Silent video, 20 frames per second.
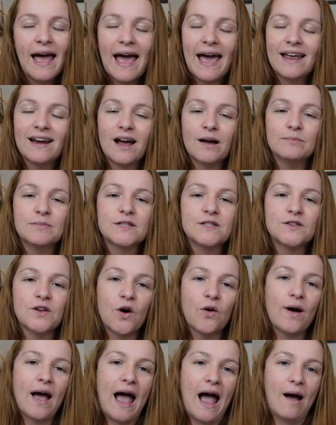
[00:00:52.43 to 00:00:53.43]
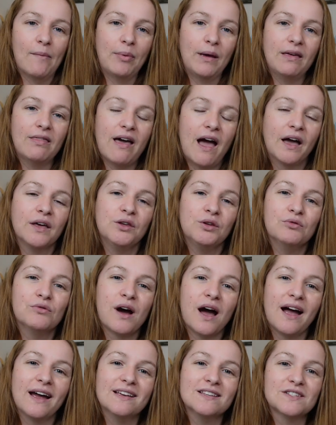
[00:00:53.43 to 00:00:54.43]
And I'm so happy that you
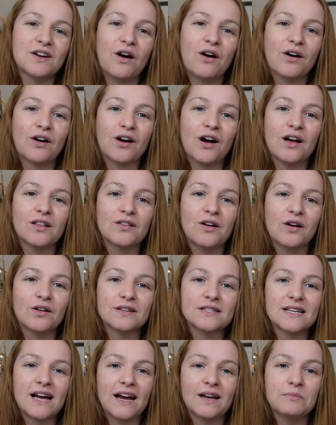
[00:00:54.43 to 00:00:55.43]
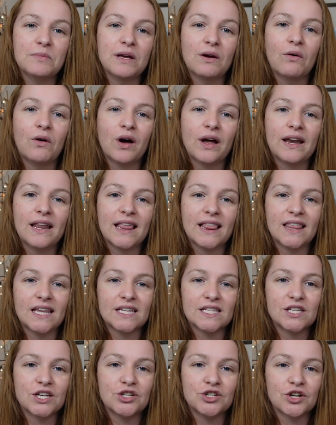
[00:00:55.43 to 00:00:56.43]
guys are alongside me on
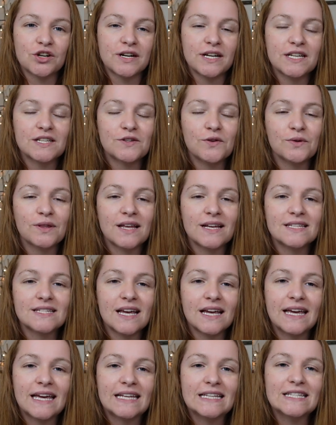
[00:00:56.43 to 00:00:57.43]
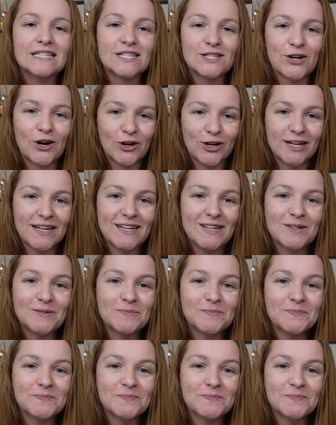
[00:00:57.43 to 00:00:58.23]
this journey. So let's get started.